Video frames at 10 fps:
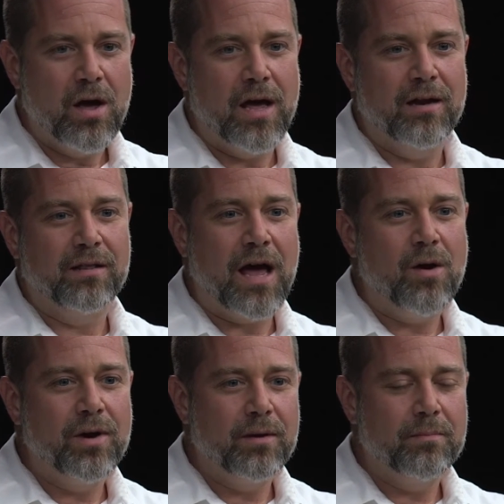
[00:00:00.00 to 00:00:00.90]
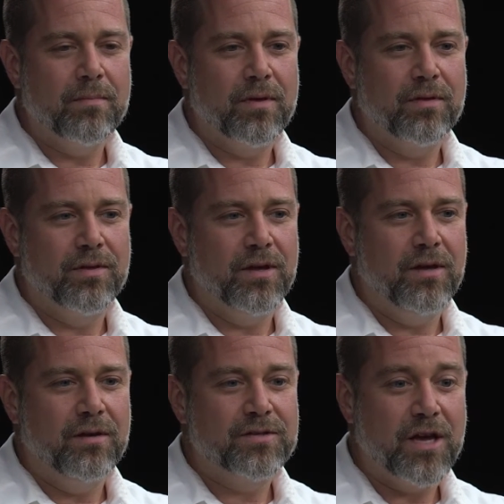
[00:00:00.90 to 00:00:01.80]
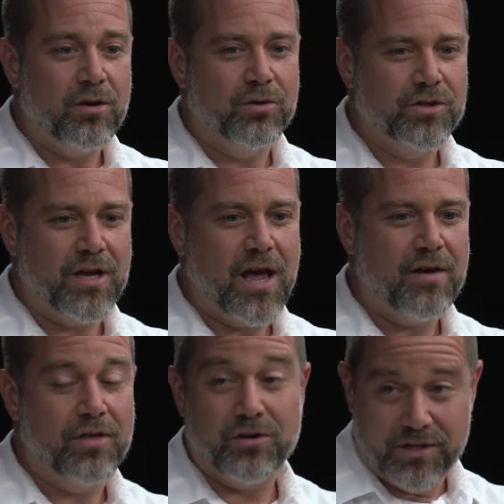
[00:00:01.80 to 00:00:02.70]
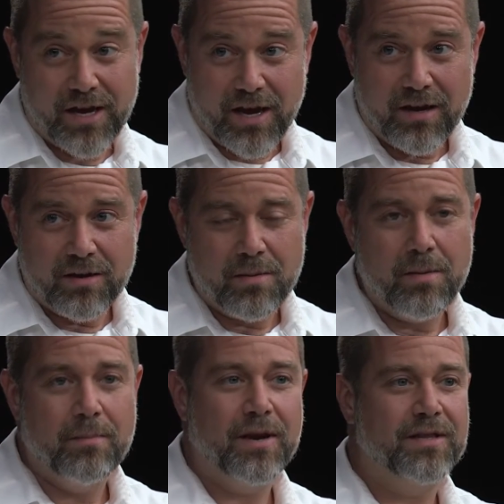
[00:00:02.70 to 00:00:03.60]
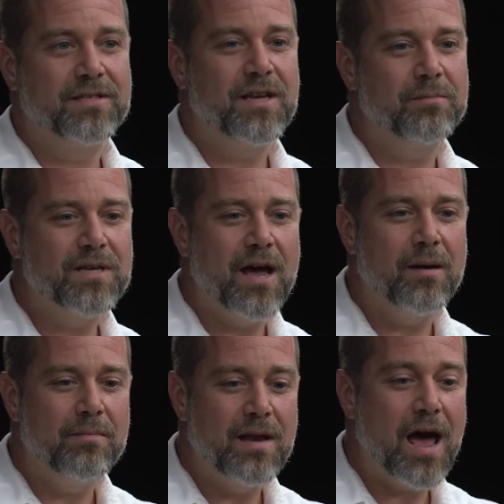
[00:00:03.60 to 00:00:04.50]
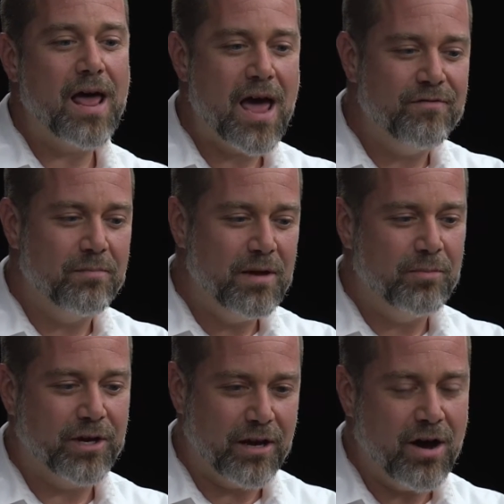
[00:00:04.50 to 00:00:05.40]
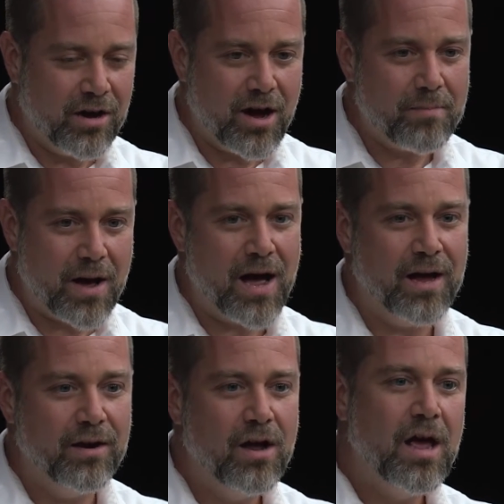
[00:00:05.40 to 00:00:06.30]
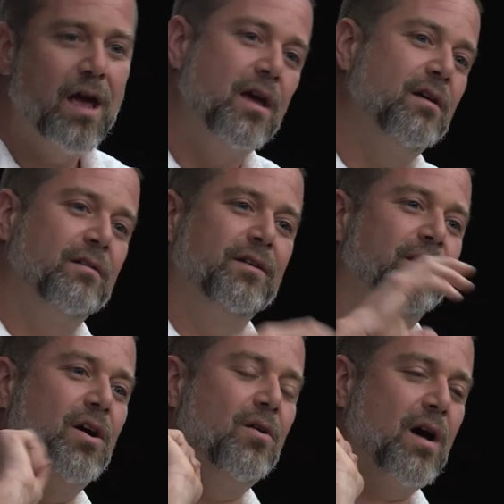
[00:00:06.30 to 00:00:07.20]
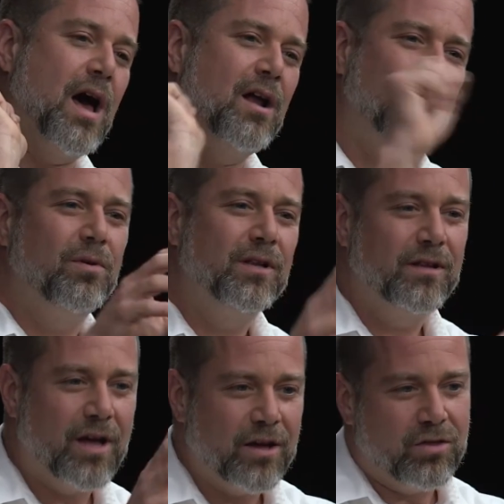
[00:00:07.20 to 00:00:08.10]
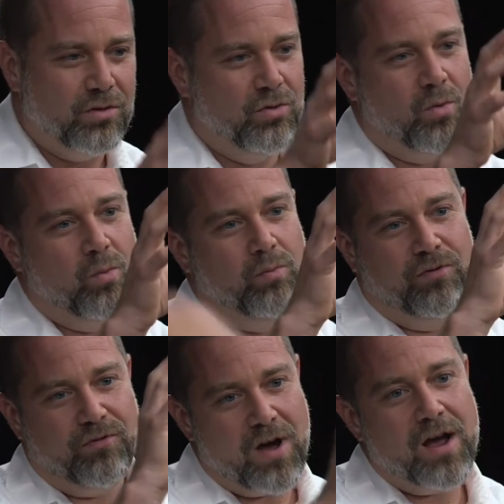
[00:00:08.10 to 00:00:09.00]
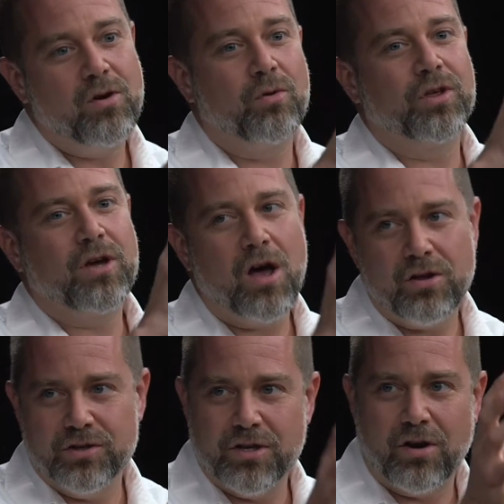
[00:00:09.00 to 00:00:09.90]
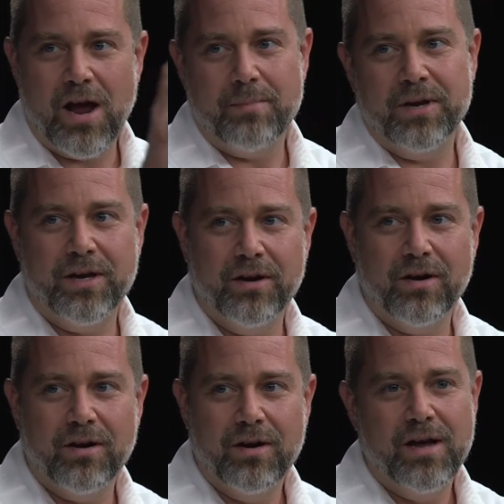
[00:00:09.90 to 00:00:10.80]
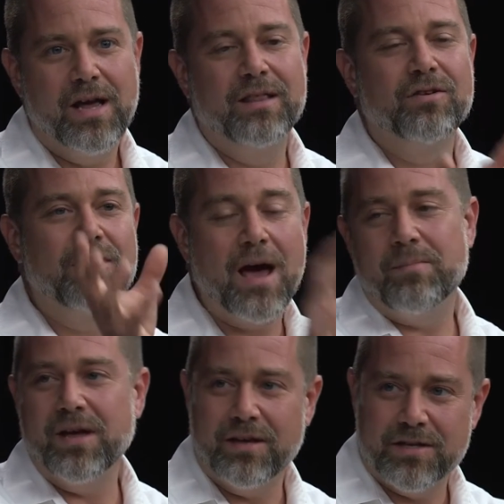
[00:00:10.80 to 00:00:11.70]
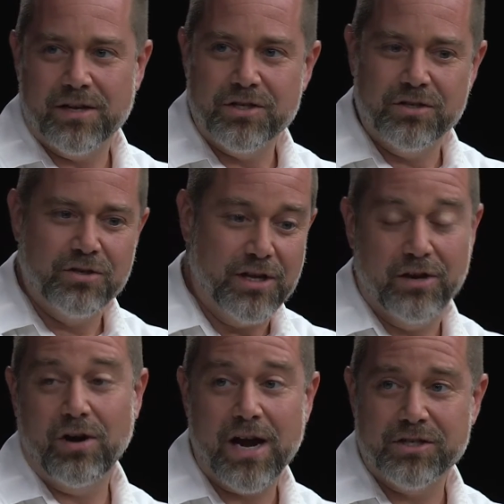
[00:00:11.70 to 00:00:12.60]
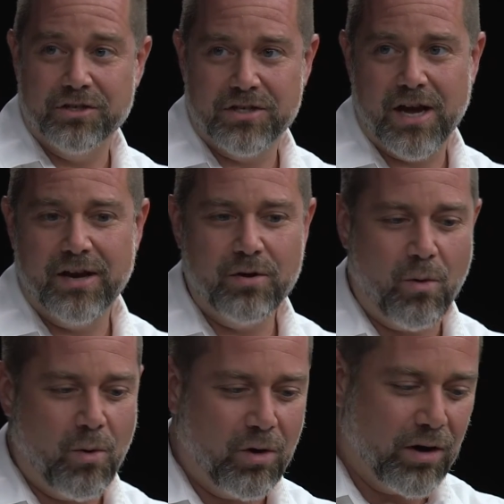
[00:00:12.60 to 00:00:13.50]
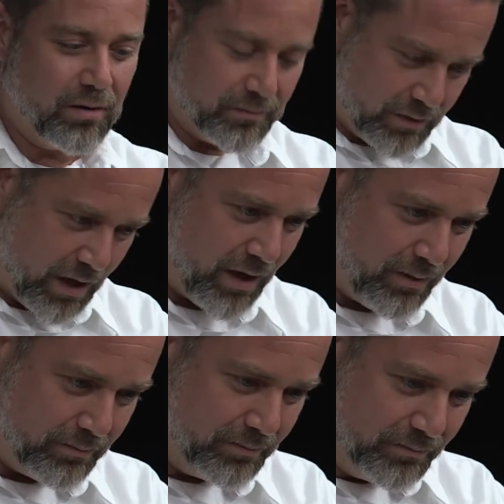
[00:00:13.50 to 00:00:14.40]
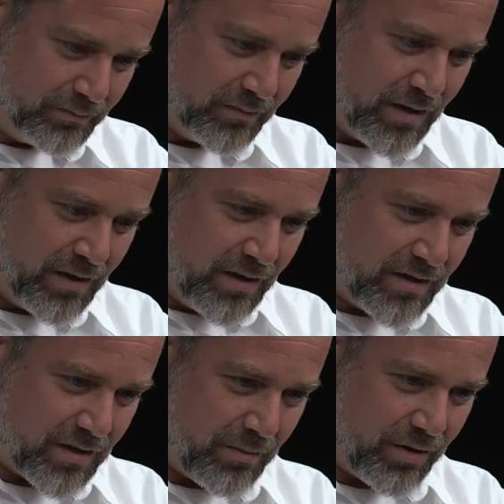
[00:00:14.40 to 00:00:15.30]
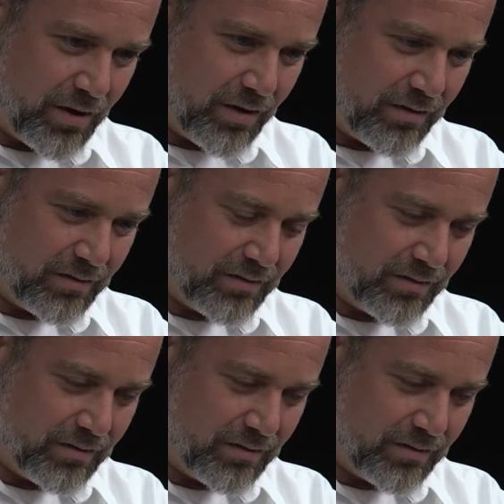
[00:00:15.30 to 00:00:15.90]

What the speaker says: and allowing the stakeholders to have their say, but at the same time not having people get hung up on, you know, I don't really like the font or the colors that are happening here, and they're not paying attention to the interaction design or some of the